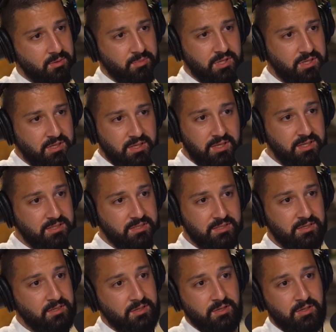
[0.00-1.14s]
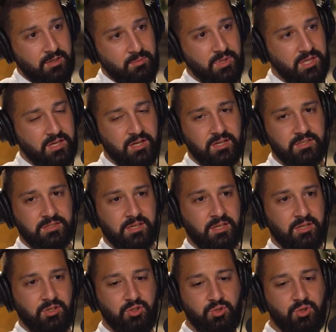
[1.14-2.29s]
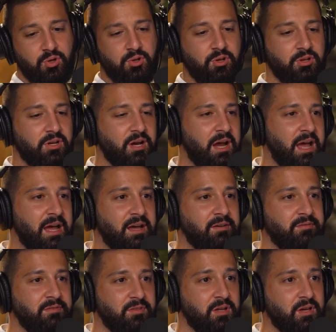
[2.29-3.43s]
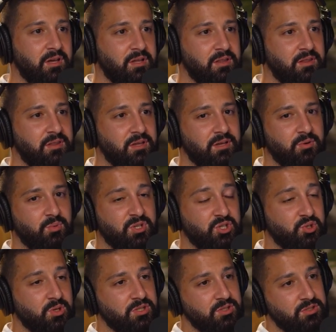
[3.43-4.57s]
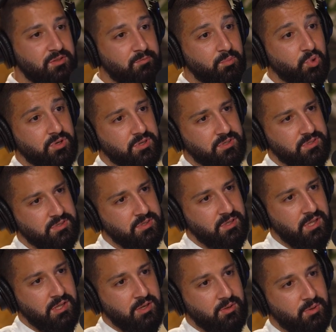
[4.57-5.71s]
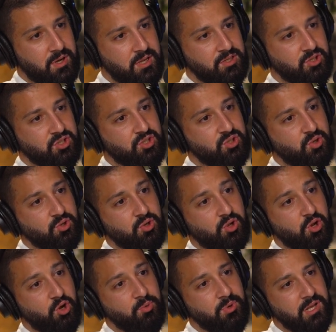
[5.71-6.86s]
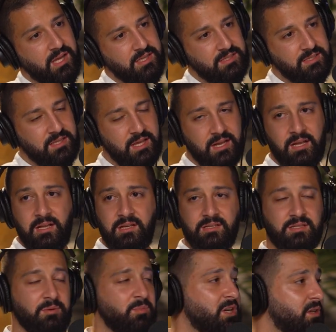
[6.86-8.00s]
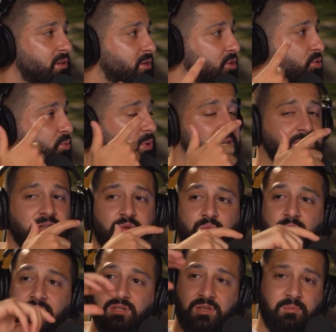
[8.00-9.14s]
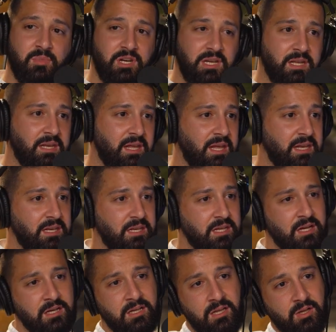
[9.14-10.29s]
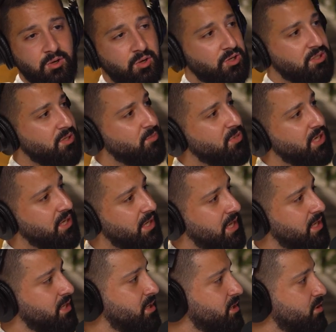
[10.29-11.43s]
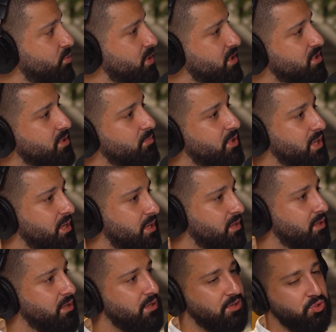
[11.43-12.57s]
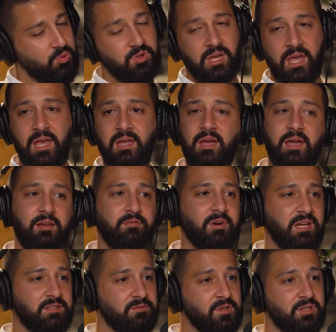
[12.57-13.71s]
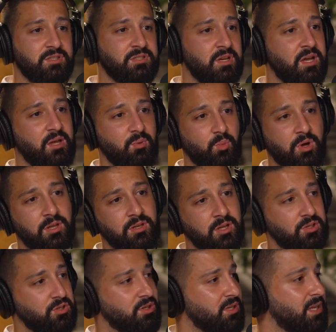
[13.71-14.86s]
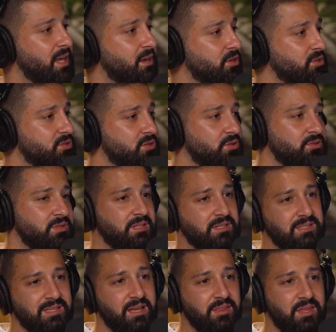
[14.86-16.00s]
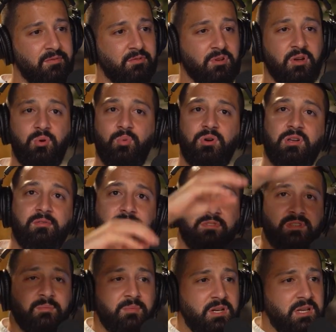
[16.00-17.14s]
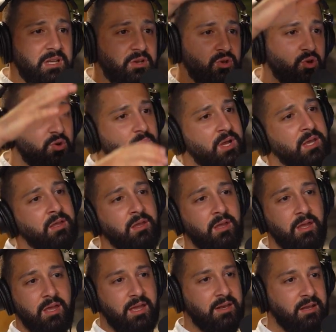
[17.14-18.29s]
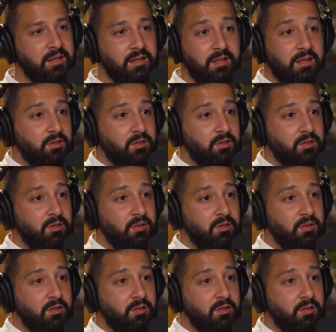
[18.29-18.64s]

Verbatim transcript: I mean, it's because you no longer have the restrictions of borders, right? You're so globalized that somebody in the US can reach somebody in India, or somebody in India can reach somebody in the UK, and vice versa and whatnot. You could get a consultant in South Africa working for somebody in Norway, and